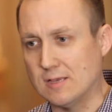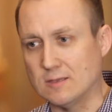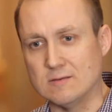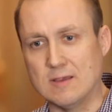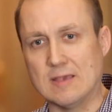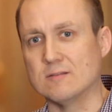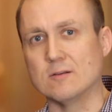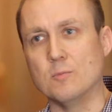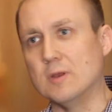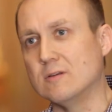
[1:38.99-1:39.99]

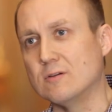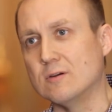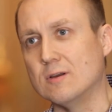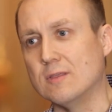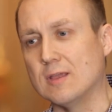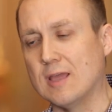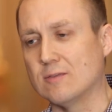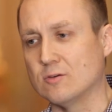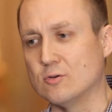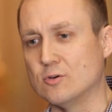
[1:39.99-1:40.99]
ecclesiastical minister in the
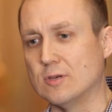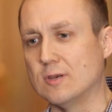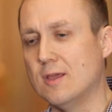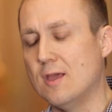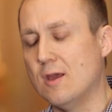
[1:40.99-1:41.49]
Catholic Church, and